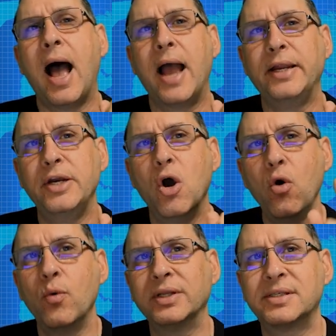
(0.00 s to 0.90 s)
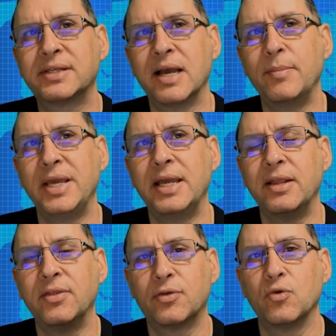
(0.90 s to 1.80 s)
I know what's coming
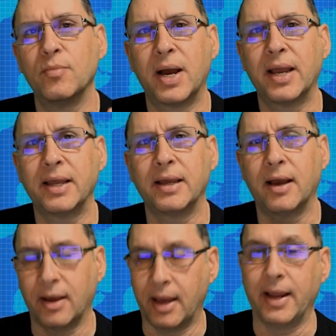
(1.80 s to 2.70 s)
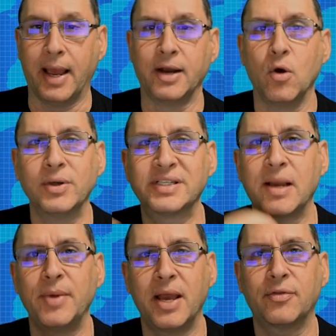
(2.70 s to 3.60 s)
in through my, uh, I, I know what's
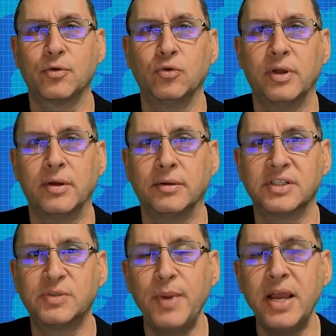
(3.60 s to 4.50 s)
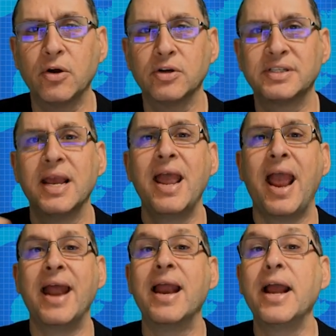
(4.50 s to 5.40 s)
coming out through the speakers,
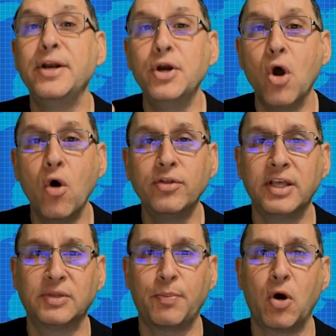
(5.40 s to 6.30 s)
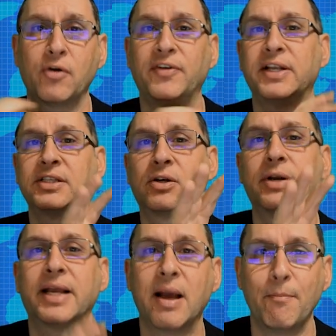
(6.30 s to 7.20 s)
and I know that part of it is going
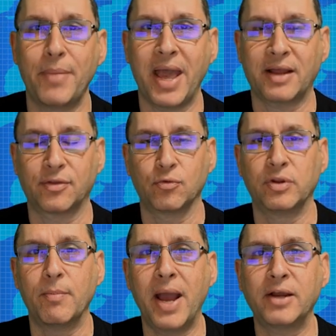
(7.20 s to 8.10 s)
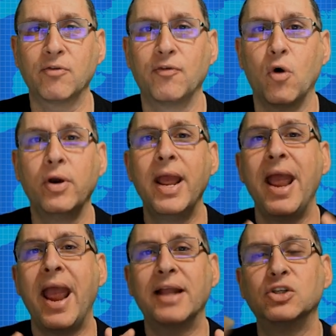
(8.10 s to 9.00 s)
to come back through the microphone,
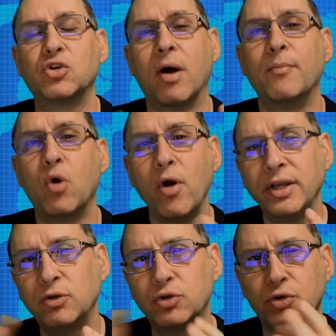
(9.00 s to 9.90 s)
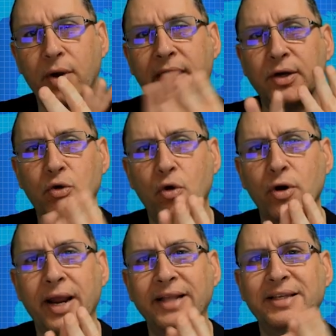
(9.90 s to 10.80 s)
and so I'm going to try and
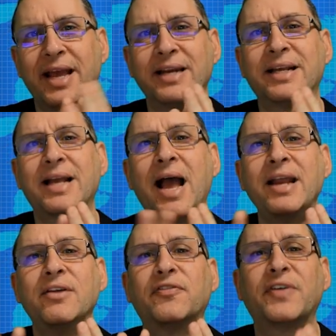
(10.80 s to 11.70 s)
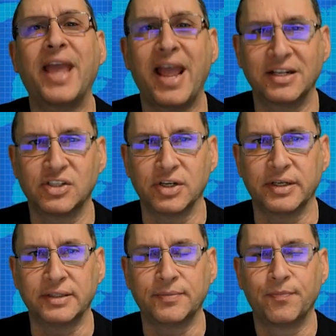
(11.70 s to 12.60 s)
correlate and kind of cancel
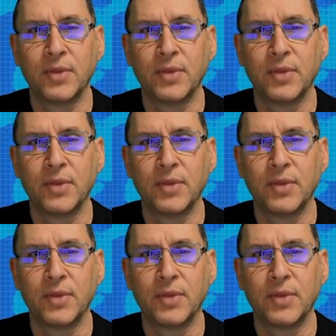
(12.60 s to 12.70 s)
it.